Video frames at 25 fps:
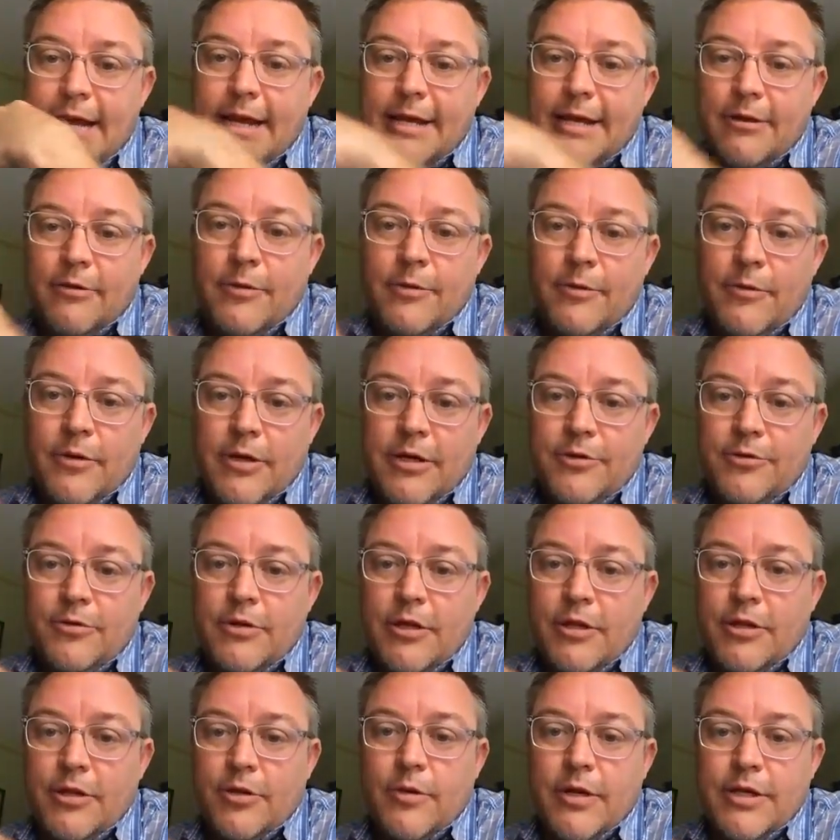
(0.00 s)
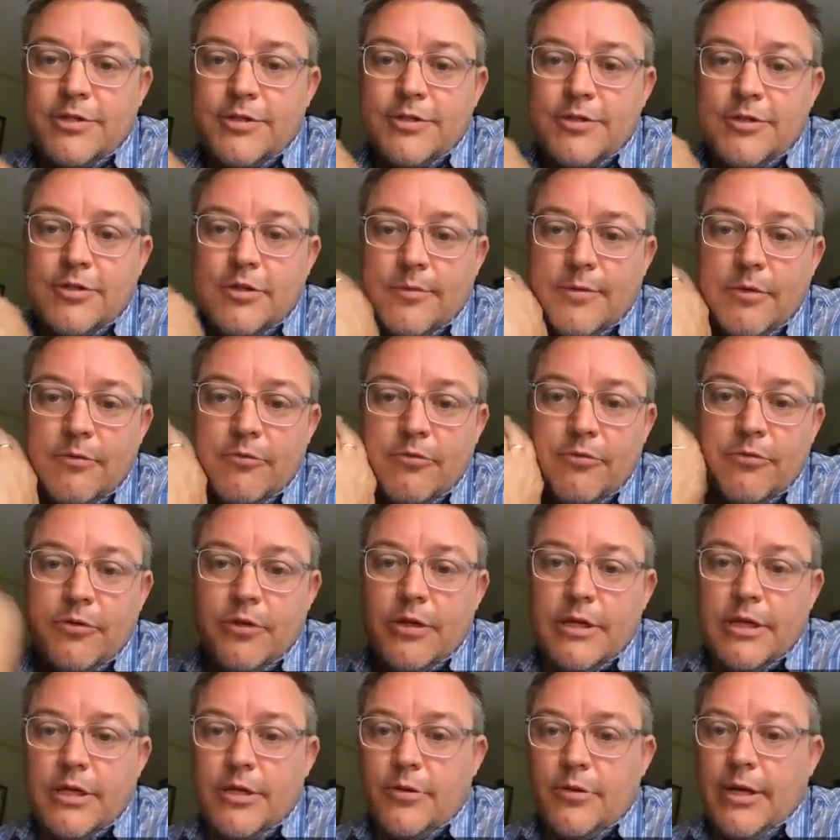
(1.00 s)
I know we want to do another question, so I'll be
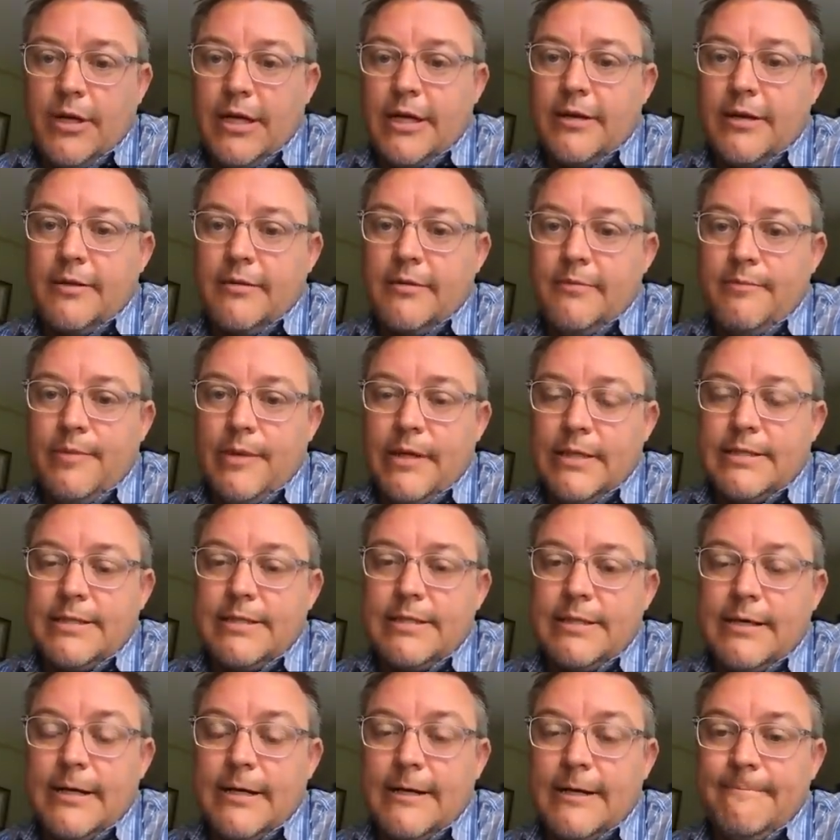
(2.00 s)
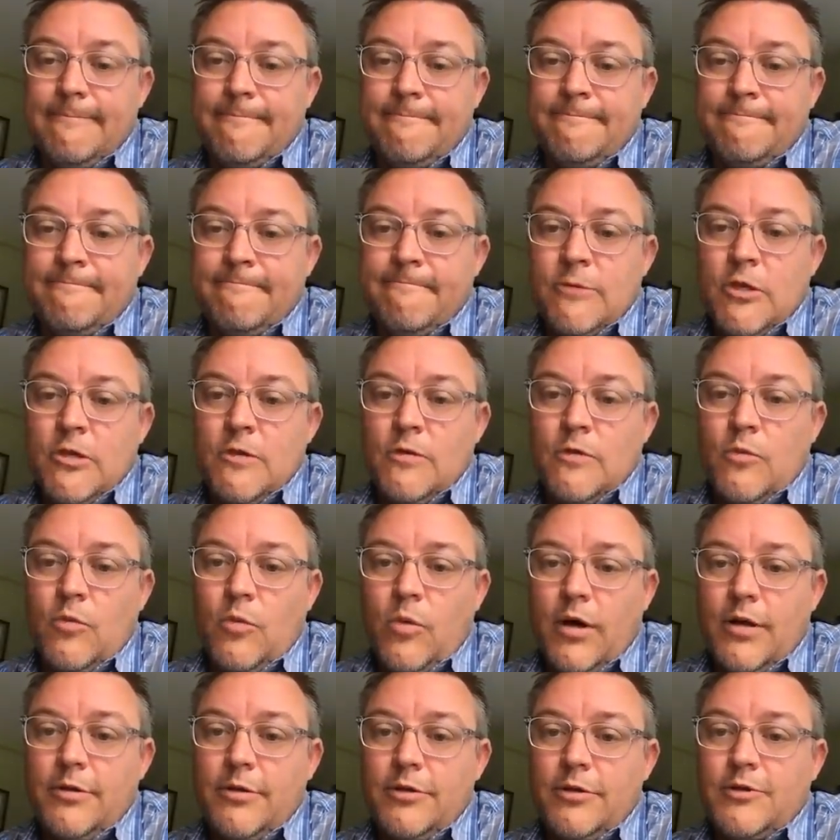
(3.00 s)
really quick. But
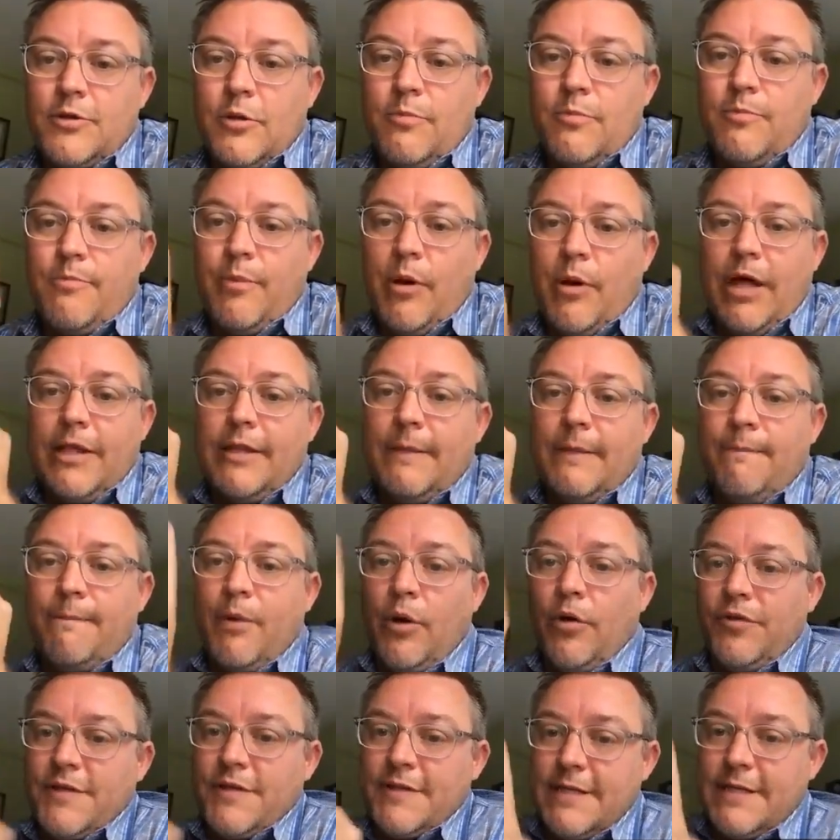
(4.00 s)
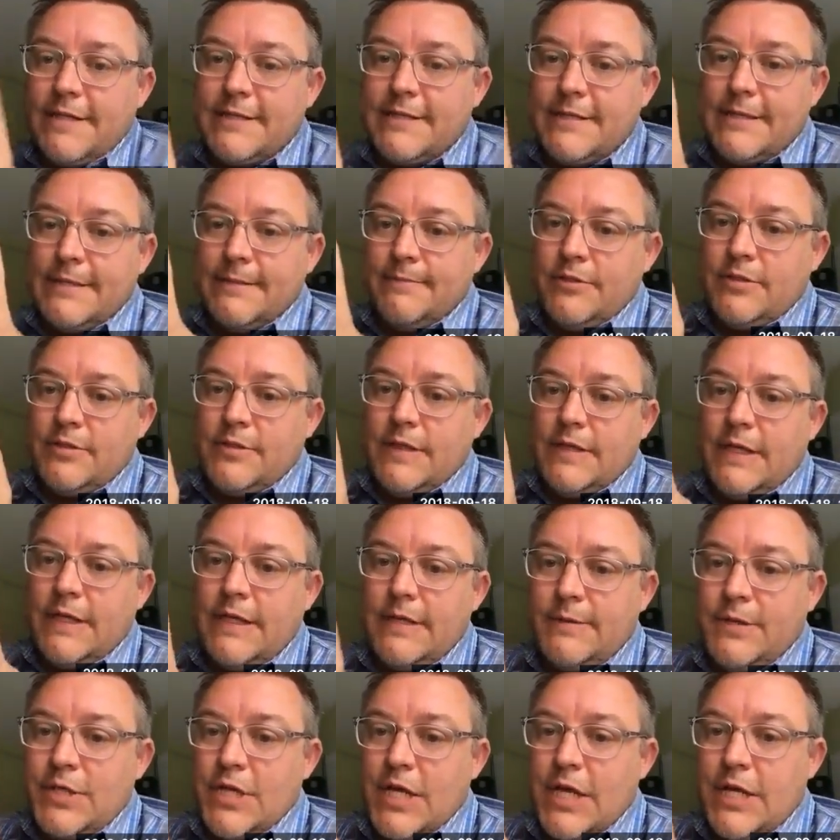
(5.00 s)
so I think both systems need to
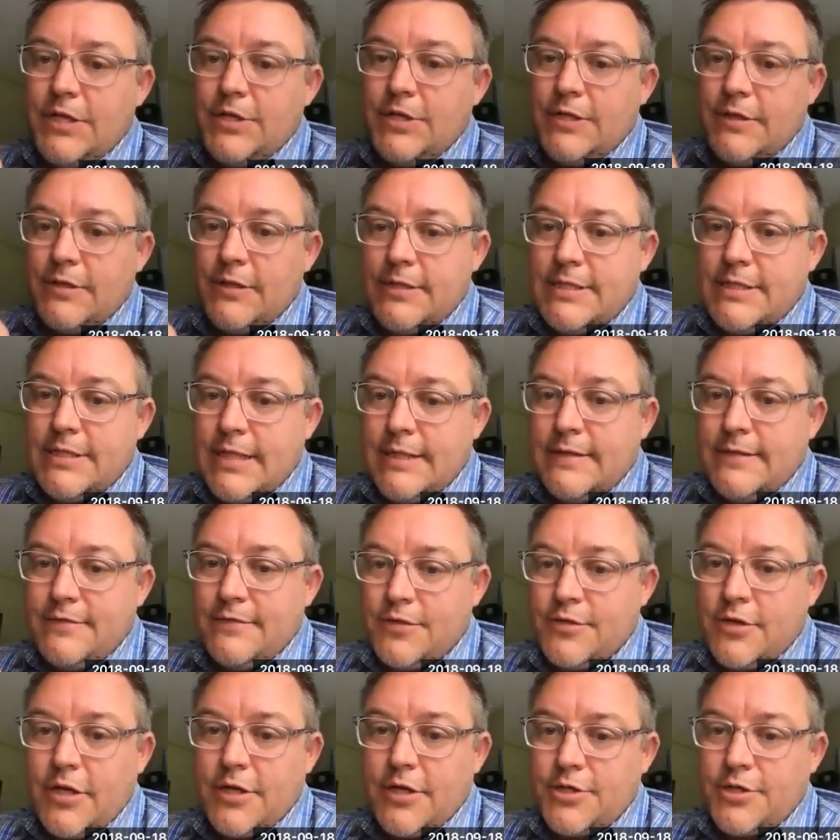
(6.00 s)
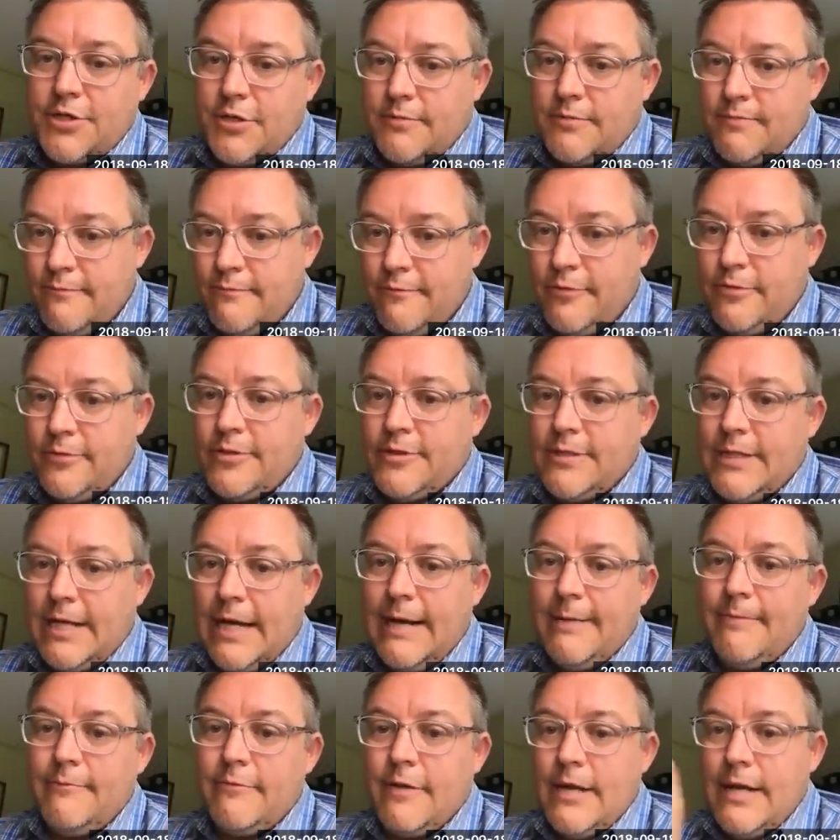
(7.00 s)
change their incentive structure, full
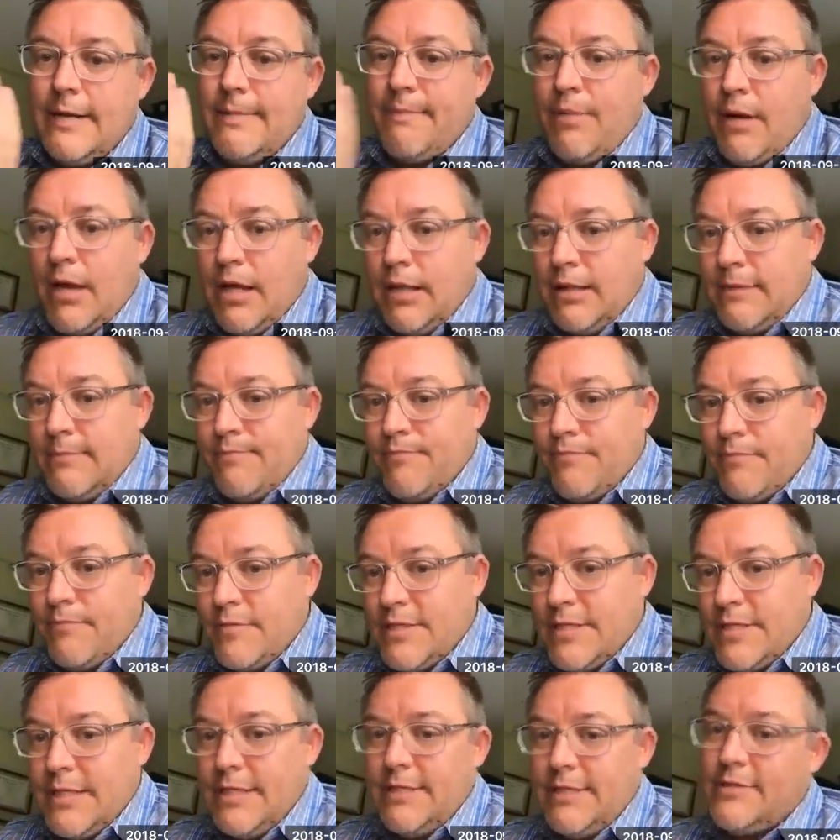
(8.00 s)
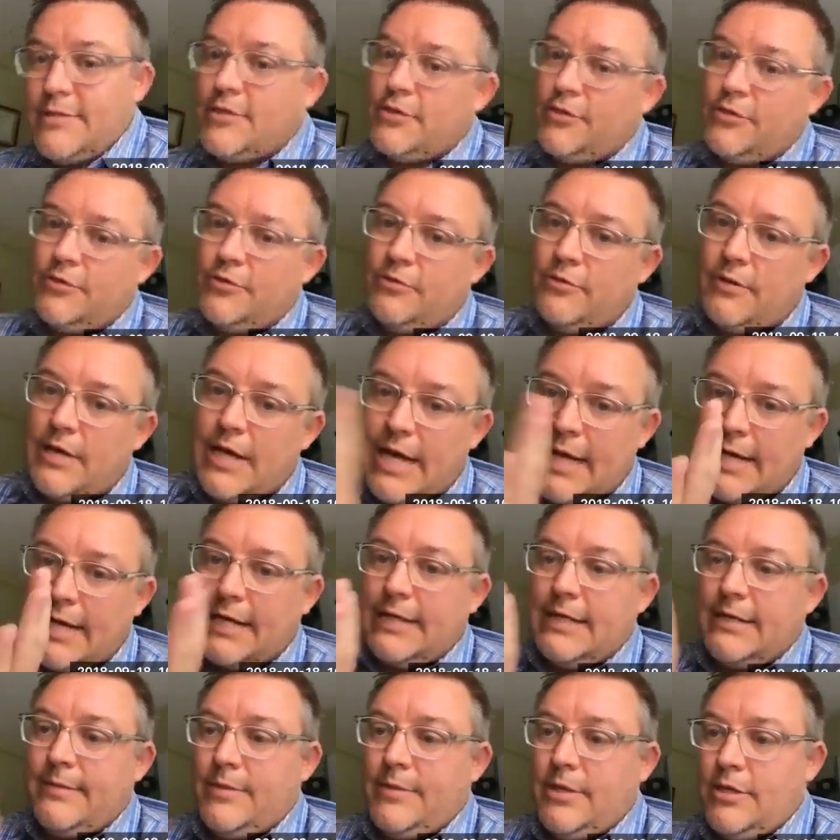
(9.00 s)
stop, right? Cities do,
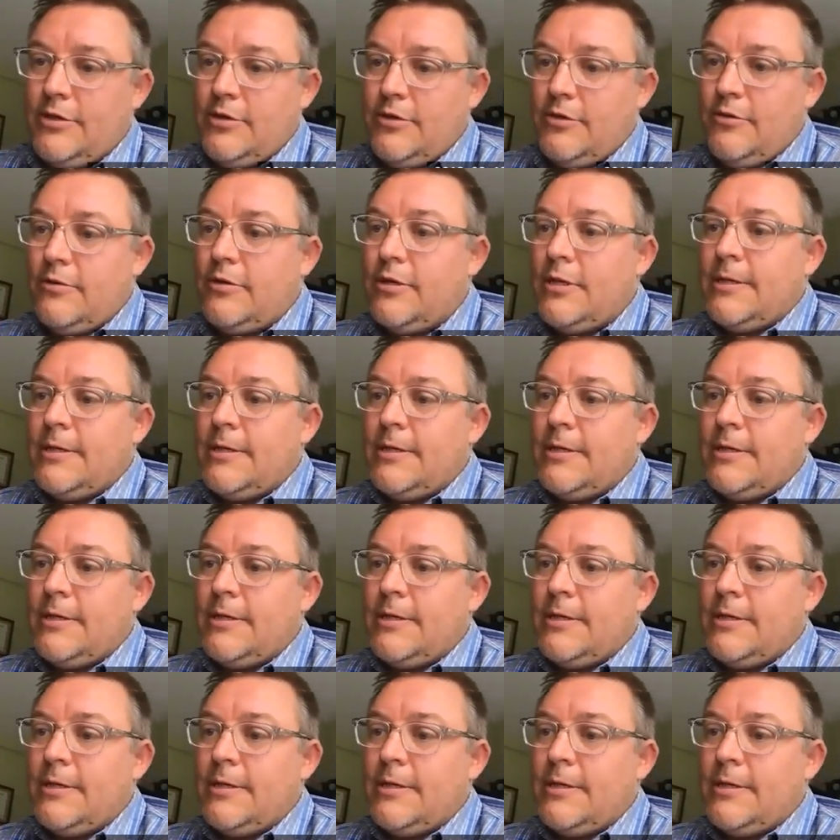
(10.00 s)
academia do.